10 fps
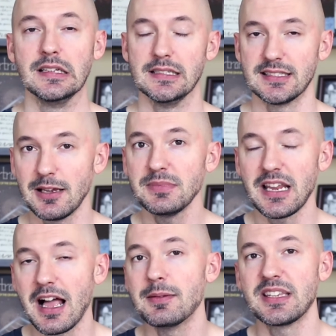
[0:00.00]

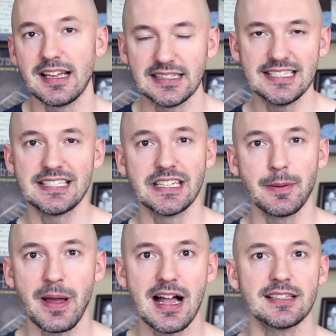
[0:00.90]
Sometimes, at least in the
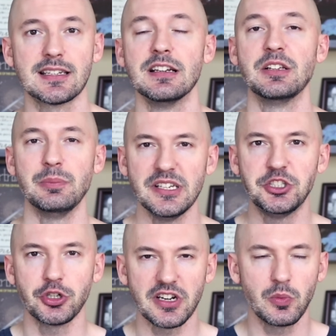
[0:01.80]
past,
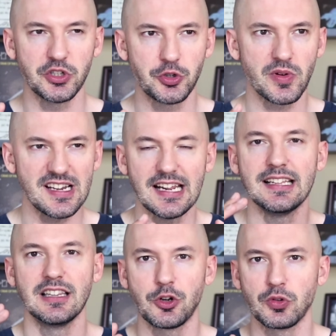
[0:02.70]
Midjourney would create a
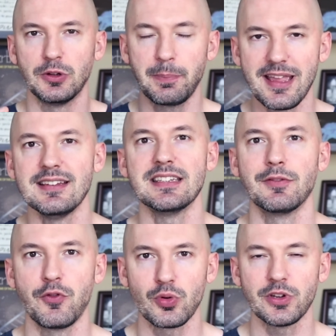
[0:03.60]
literal painting
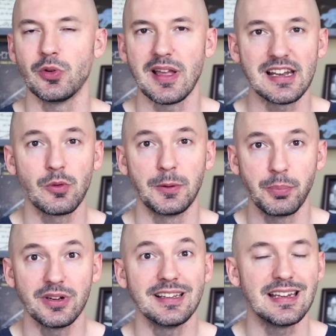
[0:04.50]
for you and it would
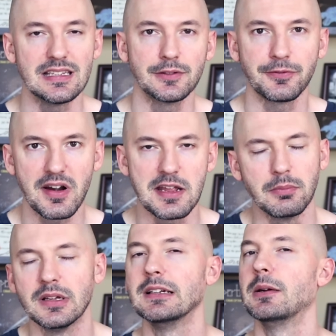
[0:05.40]
put it in a frame.
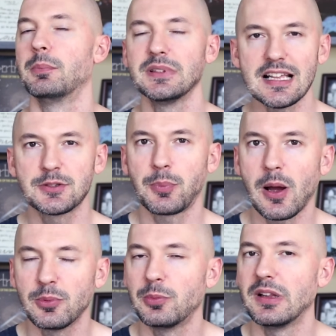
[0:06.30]
But that's
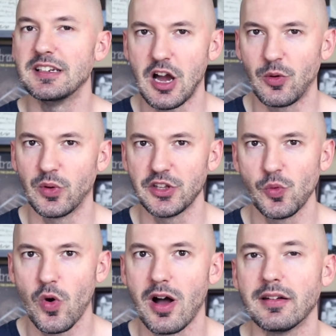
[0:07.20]
probably not what you
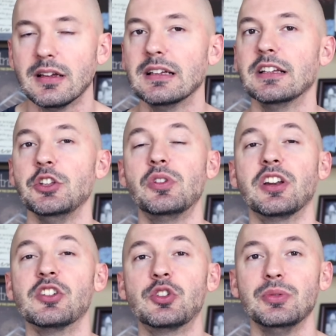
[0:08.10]
want. You could
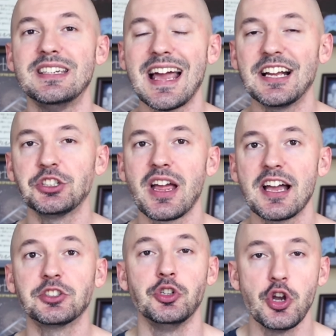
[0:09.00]
include dash
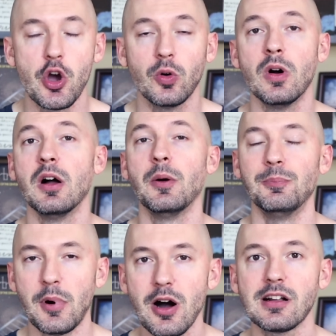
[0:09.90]
dash no
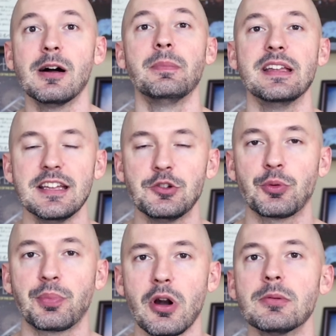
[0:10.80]
mockup in your
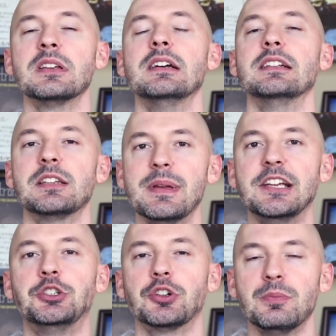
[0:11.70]
prompt to make
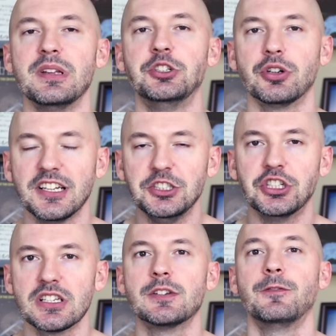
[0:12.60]
sure Midjourney
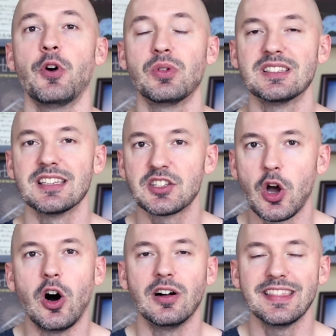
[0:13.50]
just focuses
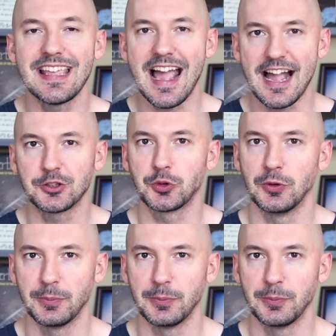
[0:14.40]
on the actual